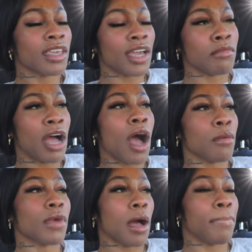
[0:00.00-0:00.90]
Yeah,
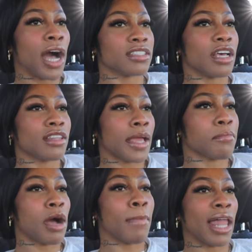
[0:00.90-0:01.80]
Mom, I'm positive. Like, Mom,